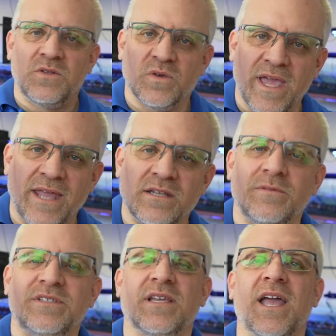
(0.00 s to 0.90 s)
together
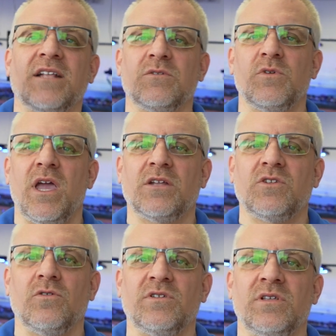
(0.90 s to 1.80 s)
with the calcium
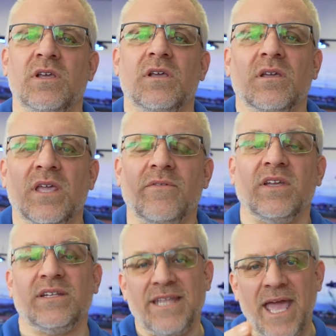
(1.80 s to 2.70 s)
reactors,
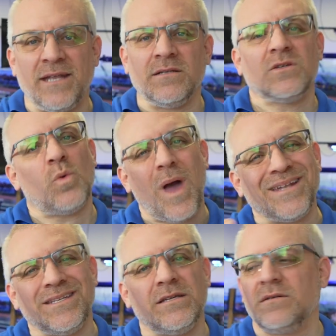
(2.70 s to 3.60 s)
giving them
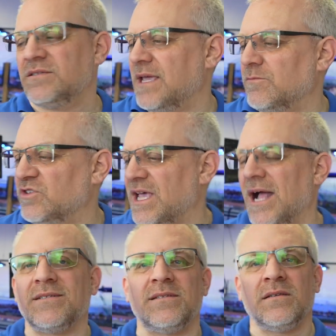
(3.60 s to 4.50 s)
quite near the same
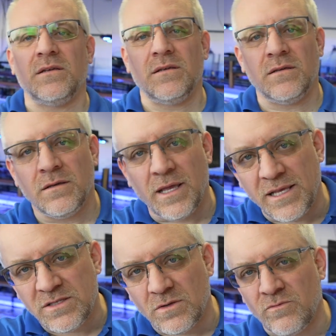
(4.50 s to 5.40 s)
results
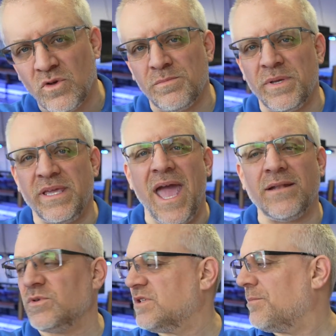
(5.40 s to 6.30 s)
as you will be
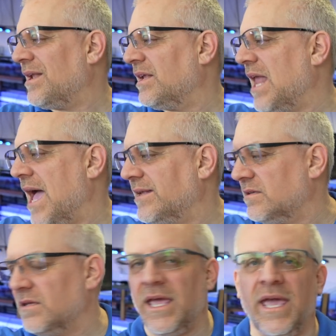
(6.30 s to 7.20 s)
get with the Balling Light
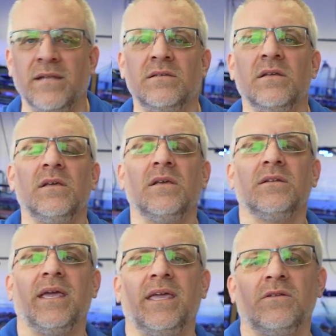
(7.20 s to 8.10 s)
and
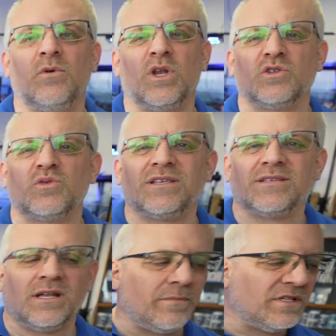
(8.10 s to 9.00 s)
the individual trace
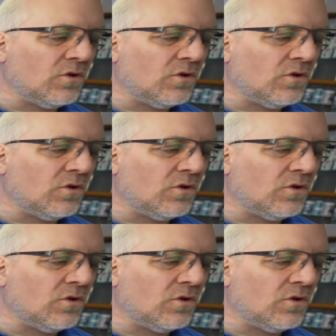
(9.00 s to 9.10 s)
element